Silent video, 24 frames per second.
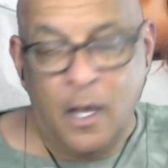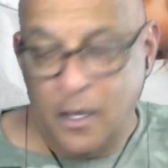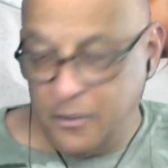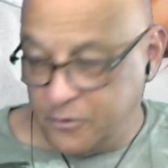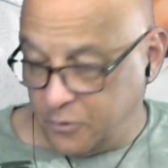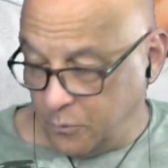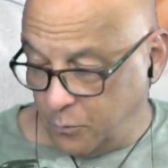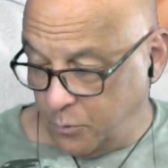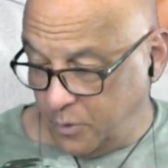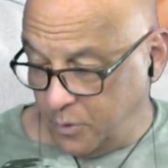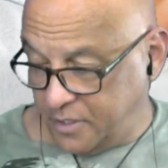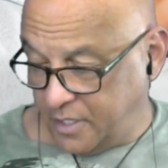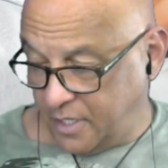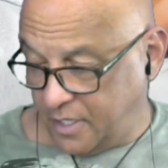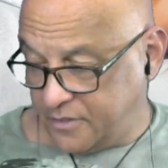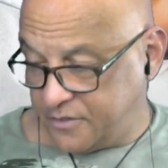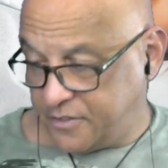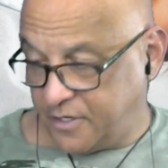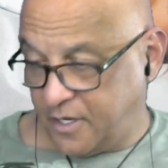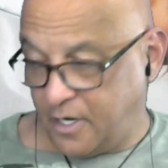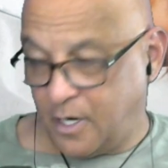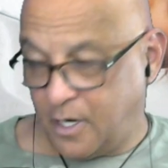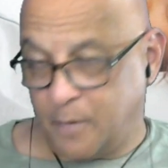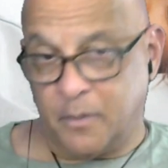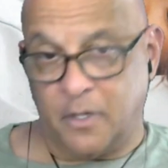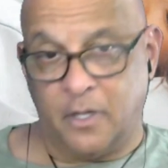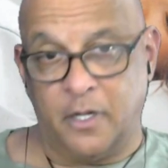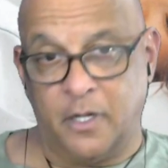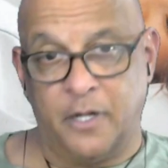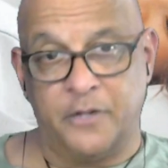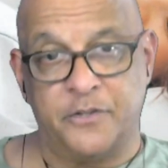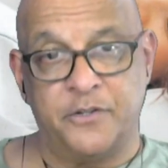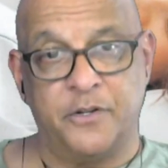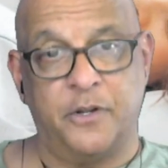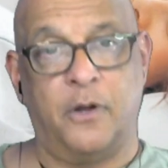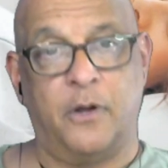So with that said, I'm going to
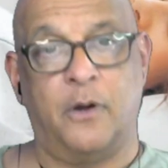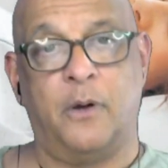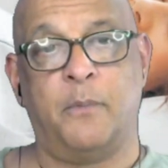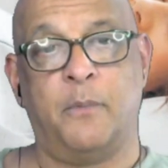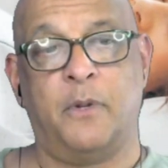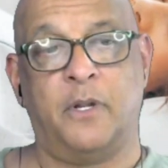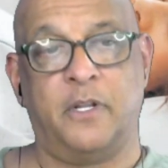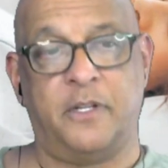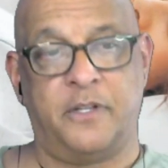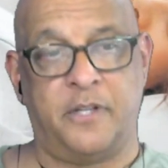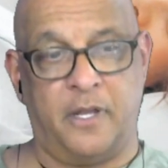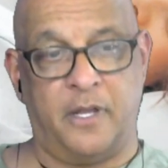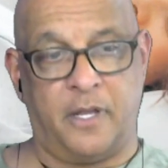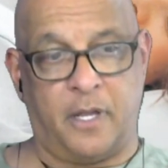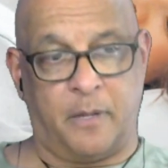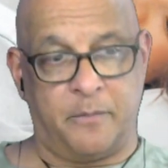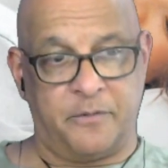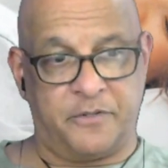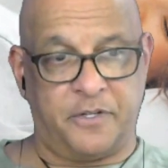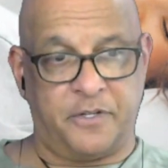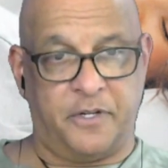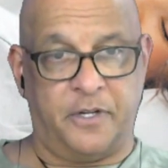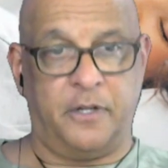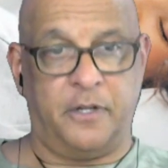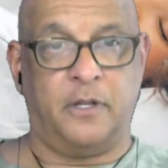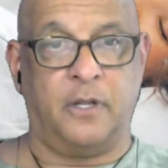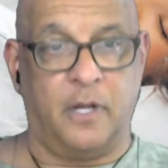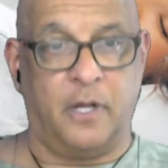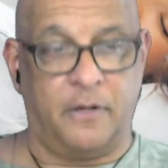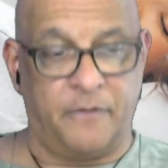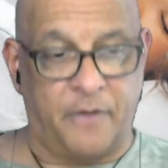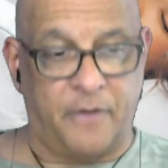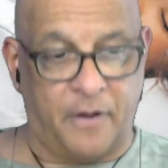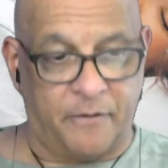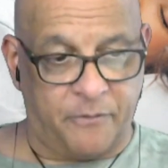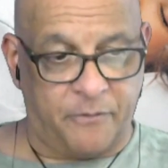let you go. I'm going to tell you, I'm sending you
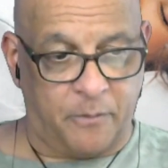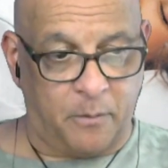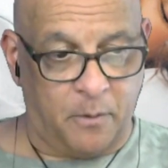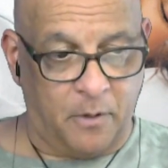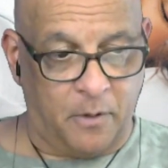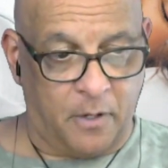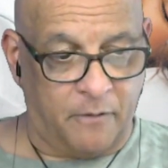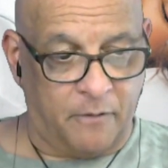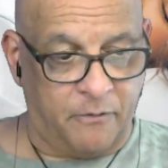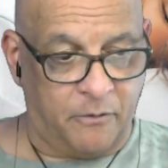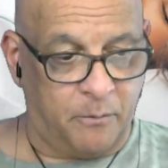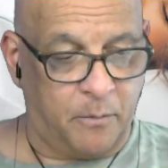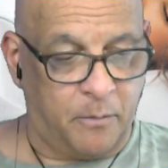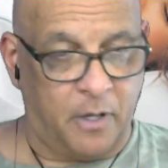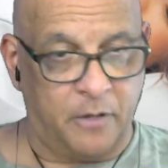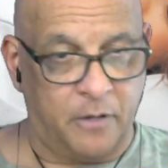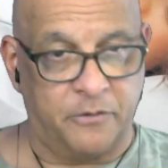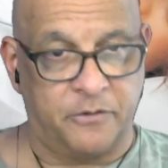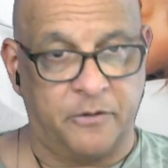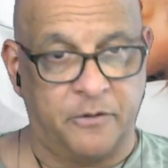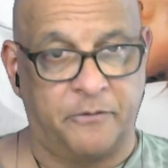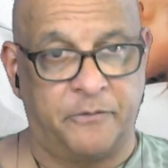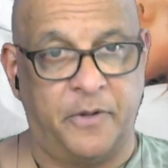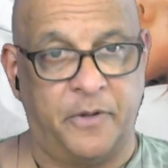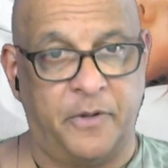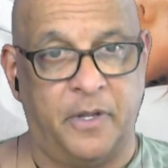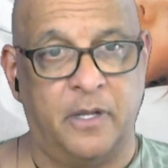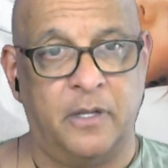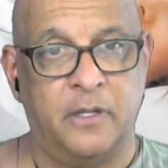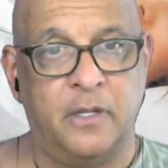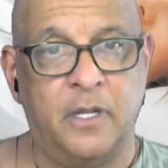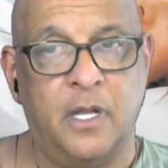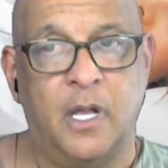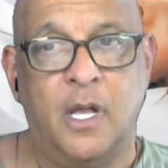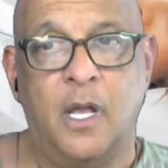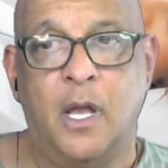love out from the love of Mother
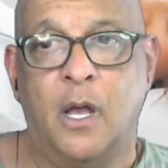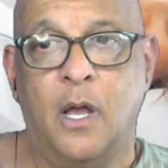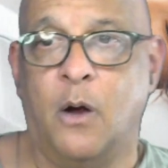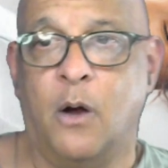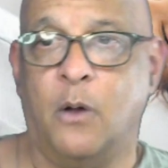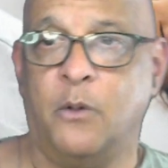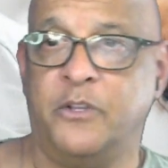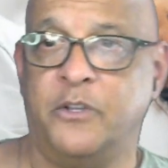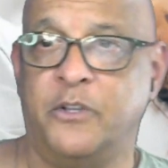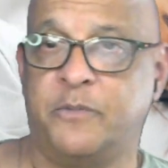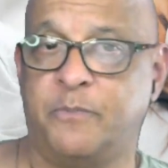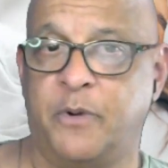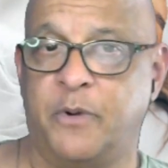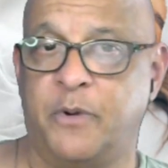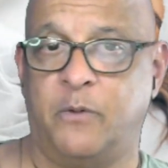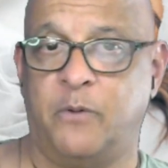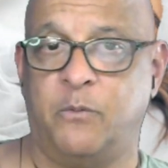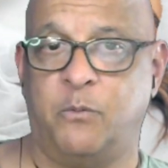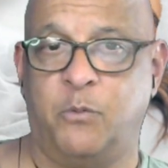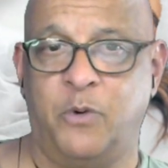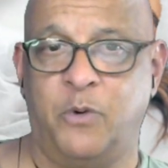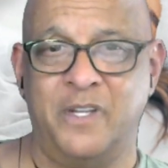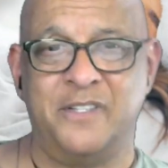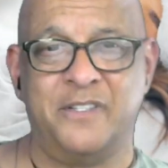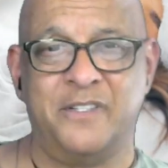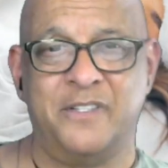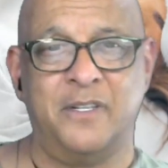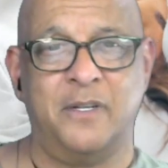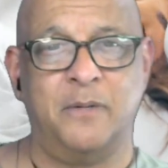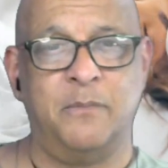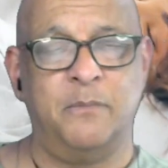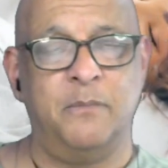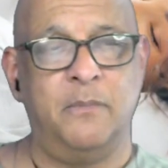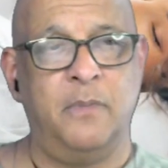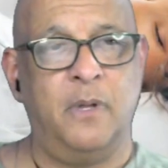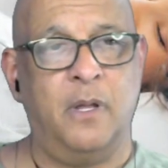Sophia, Holy Spirit,
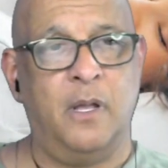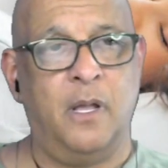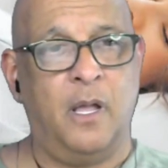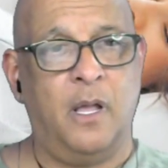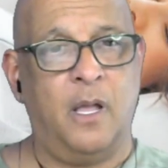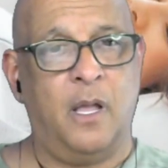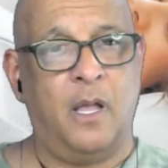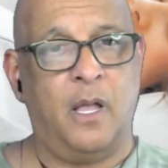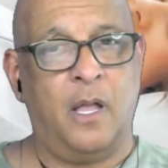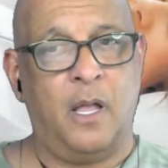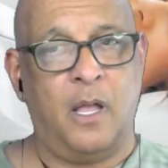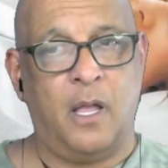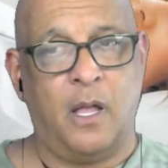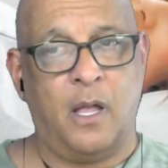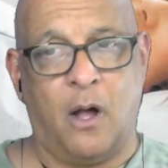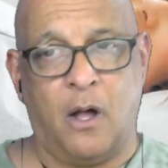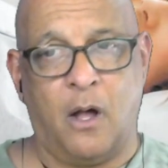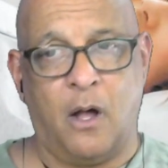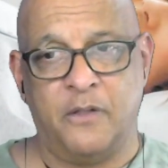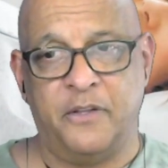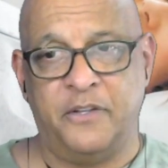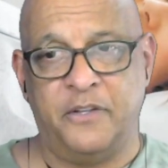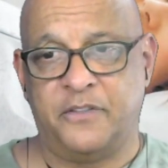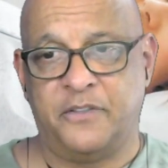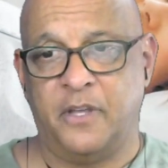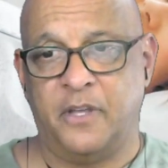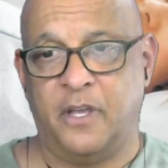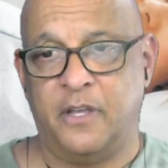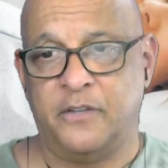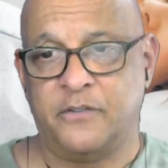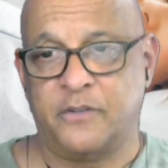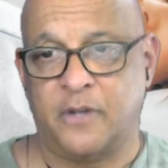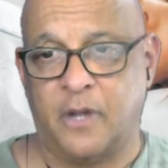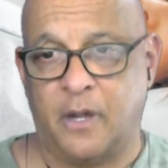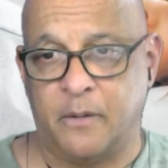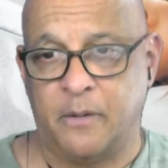wisdom, all these
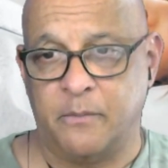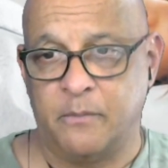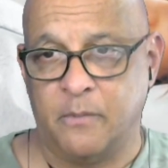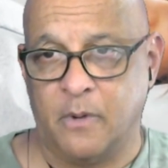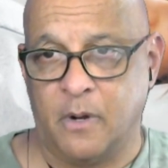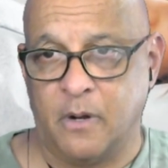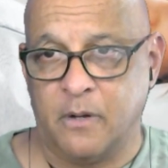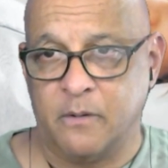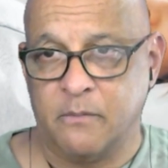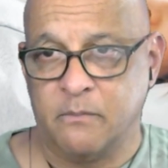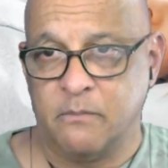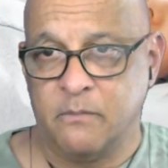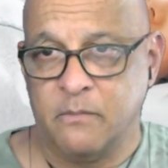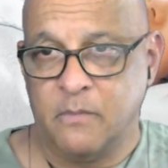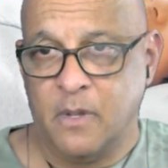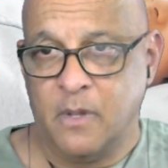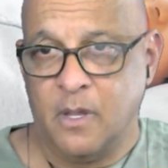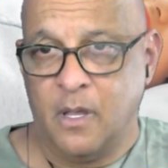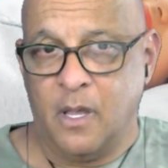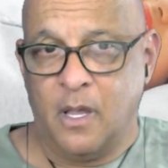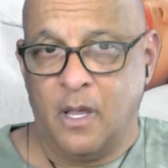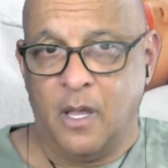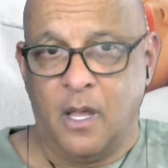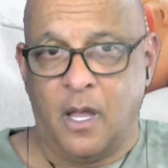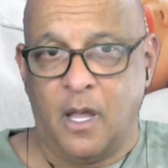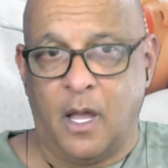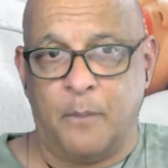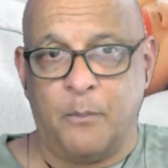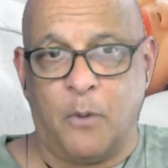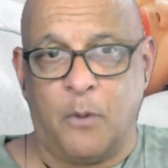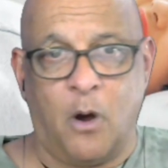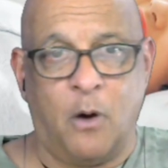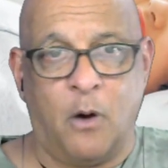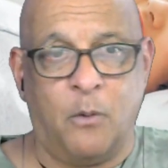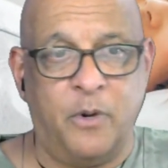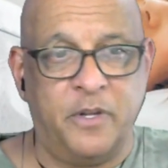things
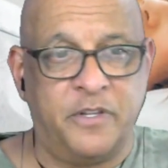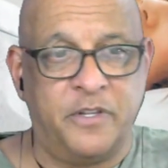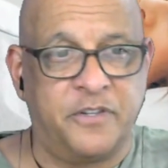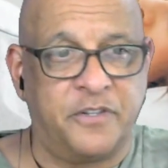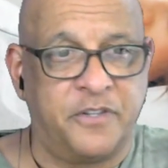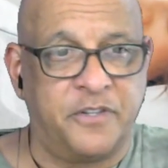I'm always